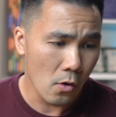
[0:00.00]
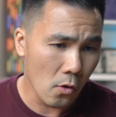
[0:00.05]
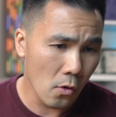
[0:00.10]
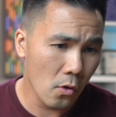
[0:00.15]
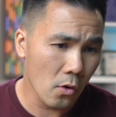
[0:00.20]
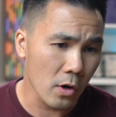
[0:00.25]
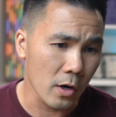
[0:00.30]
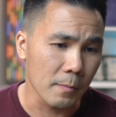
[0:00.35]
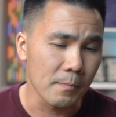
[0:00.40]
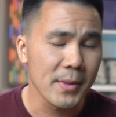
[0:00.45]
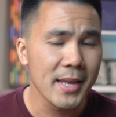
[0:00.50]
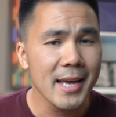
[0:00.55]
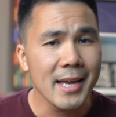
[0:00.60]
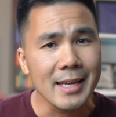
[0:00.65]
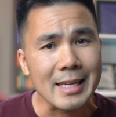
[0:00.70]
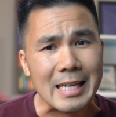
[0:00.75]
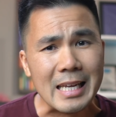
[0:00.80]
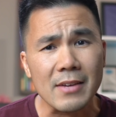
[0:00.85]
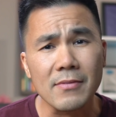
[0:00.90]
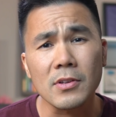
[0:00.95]
Or
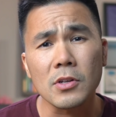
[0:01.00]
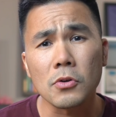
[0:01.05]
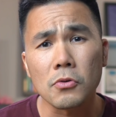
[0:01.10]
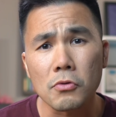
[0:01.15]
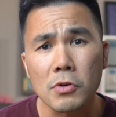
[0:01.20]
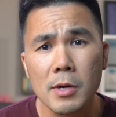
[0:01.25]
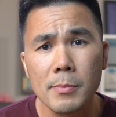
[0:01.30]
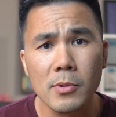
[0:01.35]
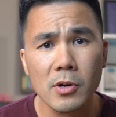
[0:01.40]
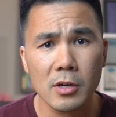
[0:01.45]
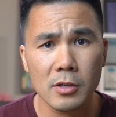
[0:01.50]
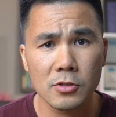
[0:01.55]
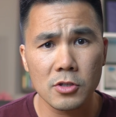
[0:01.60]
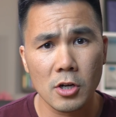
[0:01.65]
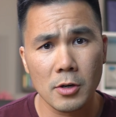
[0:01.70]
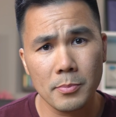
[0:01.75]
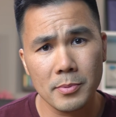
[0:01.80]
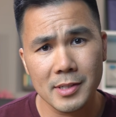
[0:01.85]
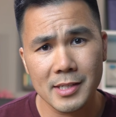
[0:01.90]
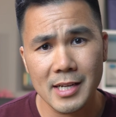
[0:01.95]
an even grimmer
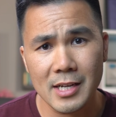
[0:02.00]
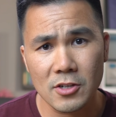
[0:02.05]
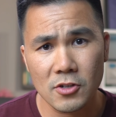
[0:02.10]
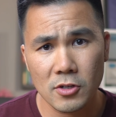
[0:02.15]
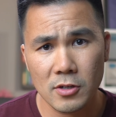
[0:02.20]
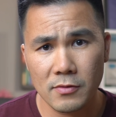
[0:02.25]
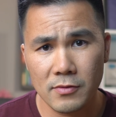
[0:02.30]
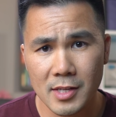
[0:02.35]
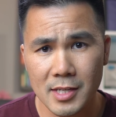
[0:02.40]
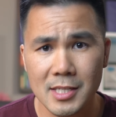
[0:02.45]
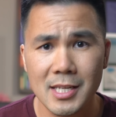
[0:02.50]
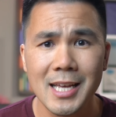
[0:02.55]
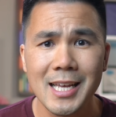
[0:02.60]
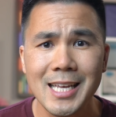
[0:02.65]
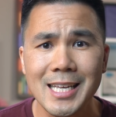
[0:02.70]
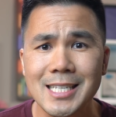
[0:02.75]
interpretation of this